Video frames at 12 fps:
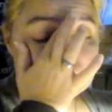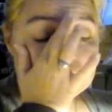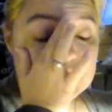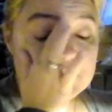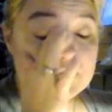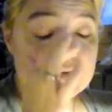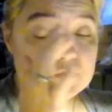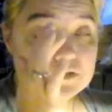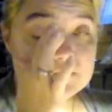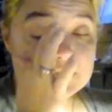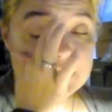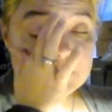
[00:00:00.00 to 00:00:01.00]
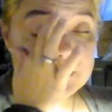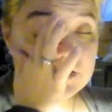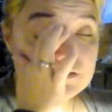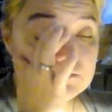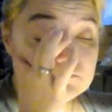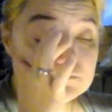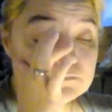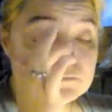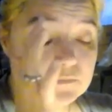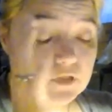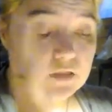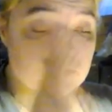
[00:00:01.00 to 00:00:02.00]
so that would take me
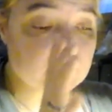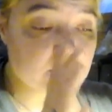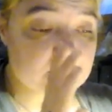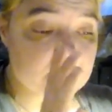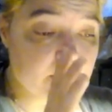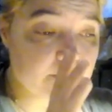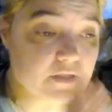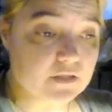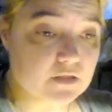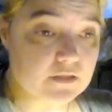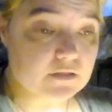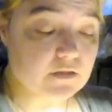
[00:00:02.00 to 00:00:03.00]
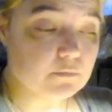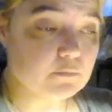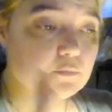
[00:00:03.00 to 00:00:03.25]
a little bit of time to get that done.